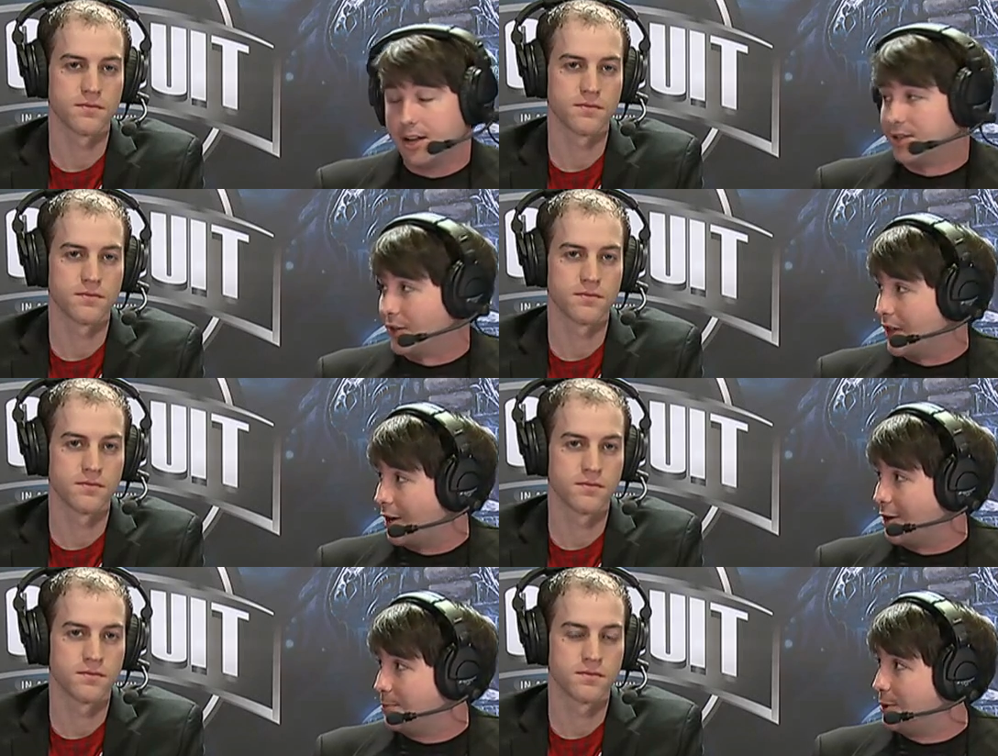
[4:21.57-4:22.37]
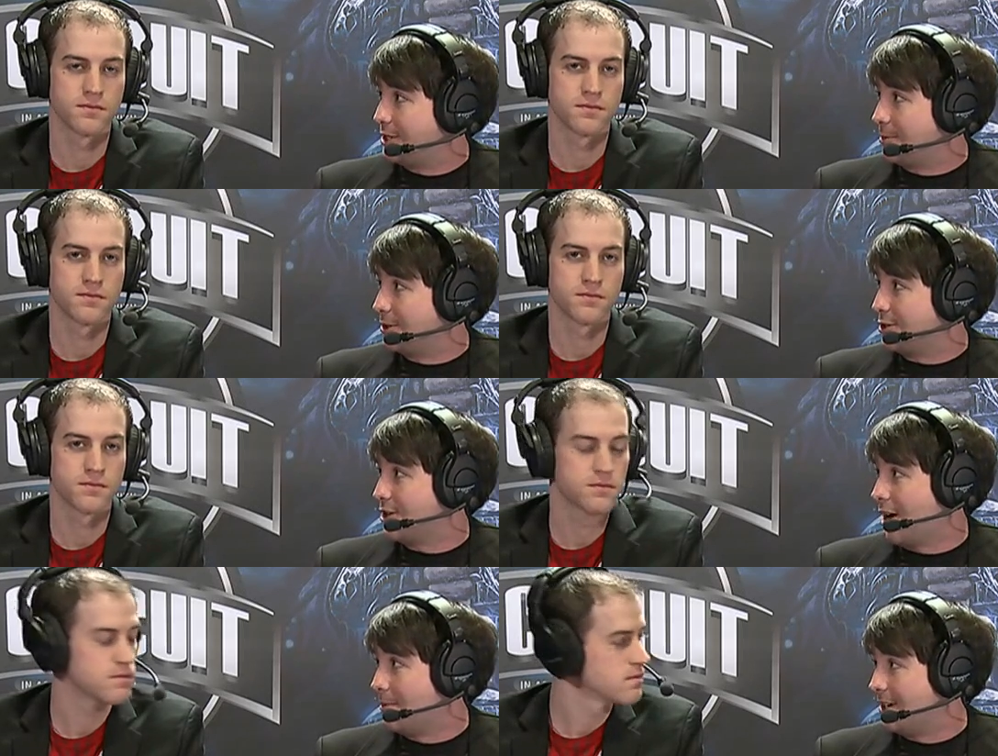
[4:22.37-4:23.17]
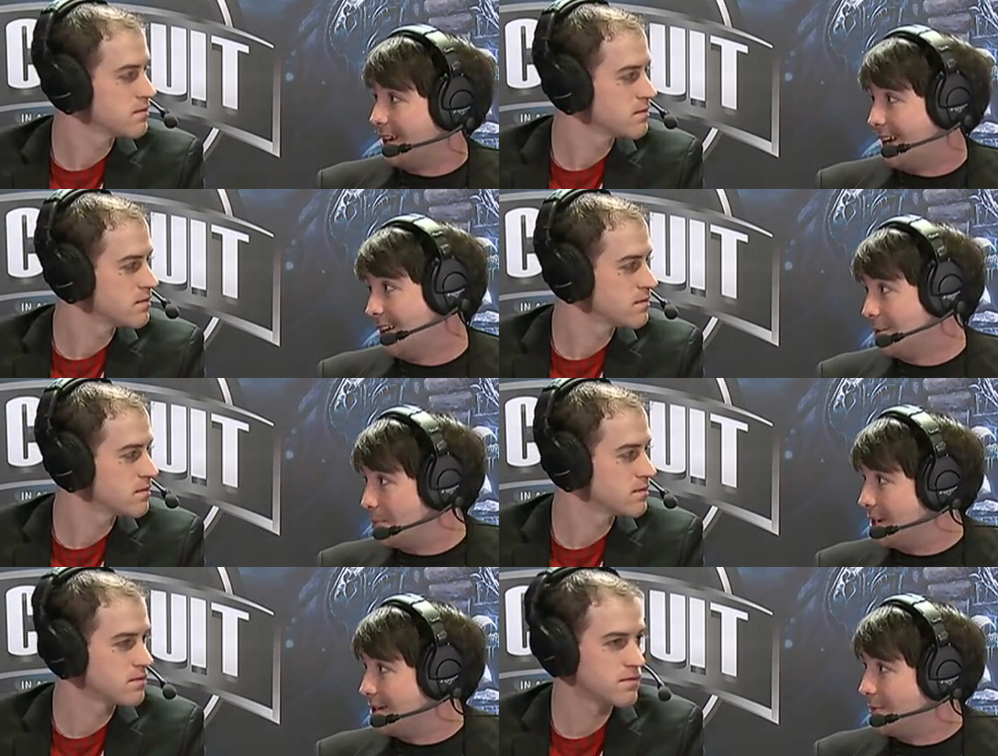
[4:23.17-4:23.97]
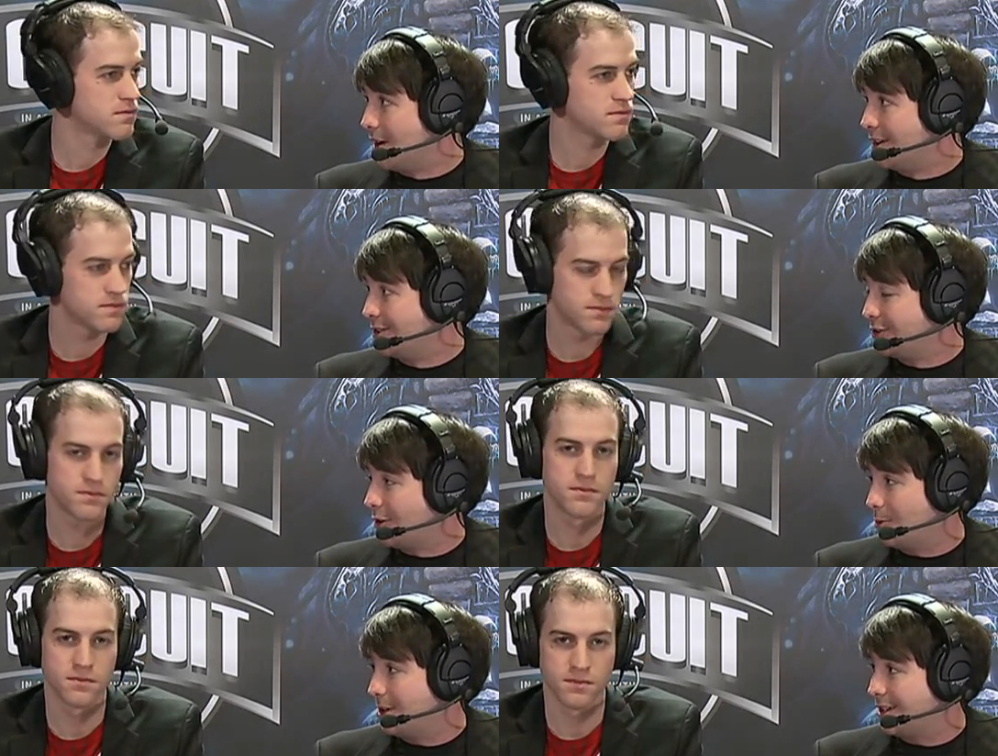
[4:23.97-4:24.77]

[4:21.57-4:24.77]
Speaker 1: So that already puts him with a shaman and a BM Hunter, so we can